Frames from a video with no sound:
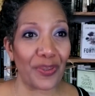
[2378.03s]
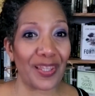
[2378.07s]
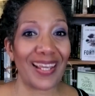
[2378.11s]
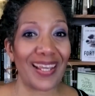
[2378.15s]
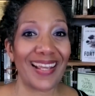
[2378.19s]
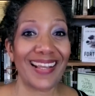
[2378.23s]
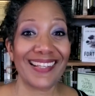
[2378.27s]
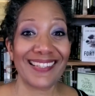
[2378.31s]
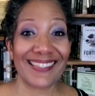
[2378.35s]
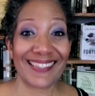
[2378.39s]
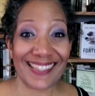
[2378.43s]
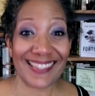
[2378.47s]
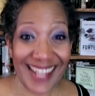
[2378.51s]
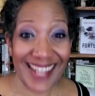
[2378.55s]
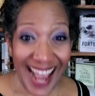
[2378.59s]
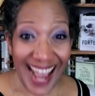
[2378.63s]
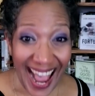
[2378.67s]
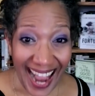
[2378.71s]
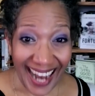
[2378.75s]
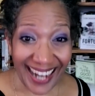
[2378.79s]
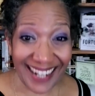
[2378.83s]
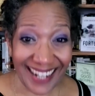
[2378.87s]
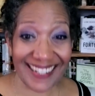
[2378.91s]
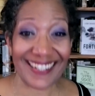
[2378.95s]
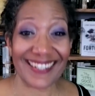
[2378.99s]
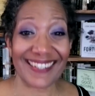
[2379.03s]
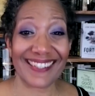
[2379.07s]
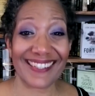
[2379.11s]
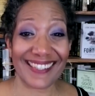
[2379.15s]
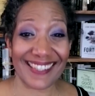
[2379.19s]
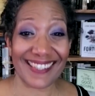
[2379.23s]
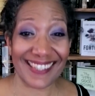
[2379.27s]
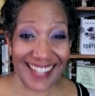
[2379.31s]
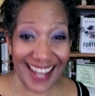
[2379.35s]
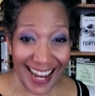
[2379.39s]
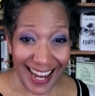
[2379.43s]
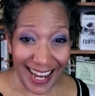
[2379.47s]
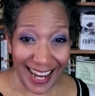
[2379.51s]
The exact
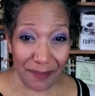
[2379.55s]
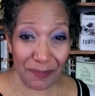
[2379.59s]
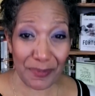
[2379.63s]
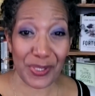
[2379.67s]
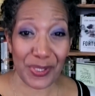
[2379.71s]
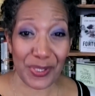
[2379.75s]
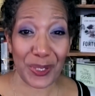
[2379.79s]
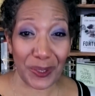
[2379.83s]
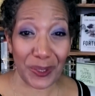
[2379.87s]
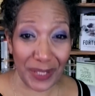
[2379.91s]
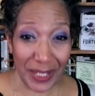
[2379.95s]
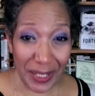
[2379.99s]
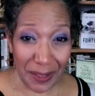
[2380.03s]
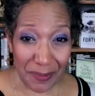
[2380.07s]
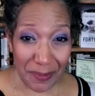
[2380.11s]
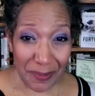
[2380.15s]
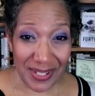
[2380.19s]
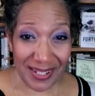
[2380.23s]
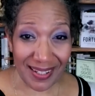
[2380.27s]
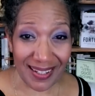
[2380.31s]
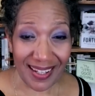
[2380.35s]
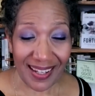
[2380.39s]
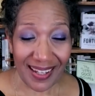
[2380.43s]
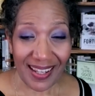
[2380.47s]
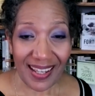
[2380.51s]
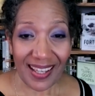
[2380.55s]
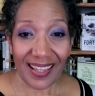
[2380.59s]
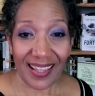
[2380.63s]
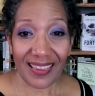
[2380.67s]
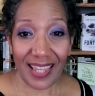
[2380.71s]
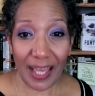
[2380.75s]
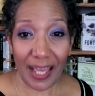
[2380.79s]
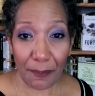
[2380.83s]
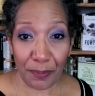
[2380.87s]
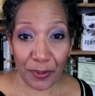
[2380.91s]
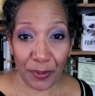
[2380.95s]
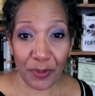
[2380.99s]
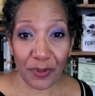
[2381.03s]
same script
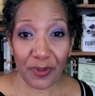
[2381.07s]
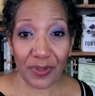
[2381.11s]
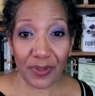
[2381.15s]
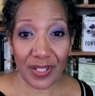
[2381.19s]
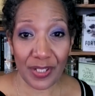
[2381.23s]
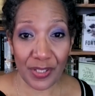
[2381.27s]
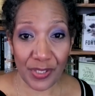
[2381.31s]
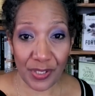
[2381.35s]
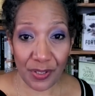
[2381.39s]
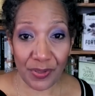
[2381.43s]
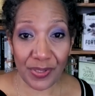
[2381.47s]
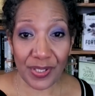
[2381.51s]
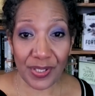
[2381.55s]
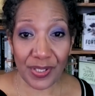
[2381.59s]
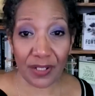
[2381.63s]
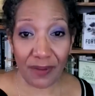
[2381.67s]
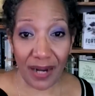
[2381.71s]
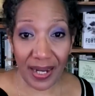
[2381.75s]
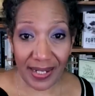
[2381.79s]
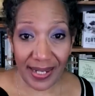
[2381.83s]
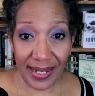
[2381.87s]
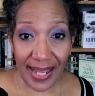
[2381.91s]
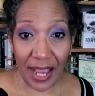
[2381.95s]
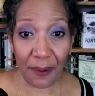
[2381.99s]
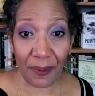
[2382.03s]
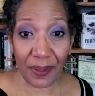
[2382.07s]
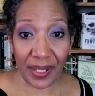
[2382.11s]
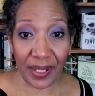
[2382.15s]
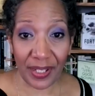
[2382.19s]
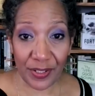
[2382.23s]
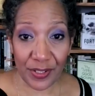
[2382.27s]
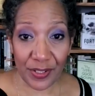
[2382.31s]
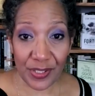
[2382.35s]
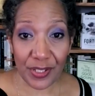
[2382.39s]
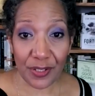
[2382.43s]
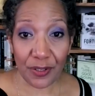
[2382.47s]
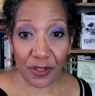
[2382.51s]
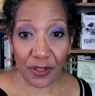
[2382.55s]
that Putin is using right now
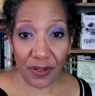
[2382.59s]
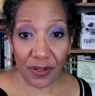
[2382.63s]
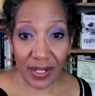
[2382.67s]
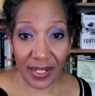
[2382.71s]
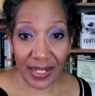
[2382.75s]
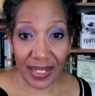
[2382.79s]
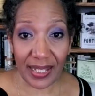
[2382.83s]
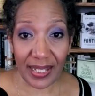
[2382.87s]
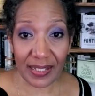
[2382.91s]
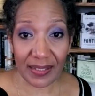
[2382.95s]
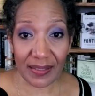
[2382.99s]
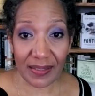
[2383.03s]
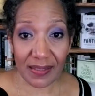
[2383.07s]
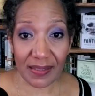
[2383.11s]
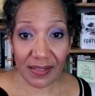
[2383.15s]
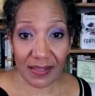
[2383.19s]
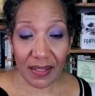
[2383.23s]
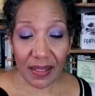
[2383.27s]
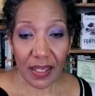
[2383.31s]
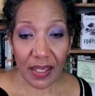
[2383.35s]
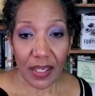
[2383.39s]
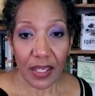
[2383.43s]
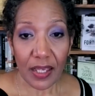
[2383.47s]
against the Ukrainians.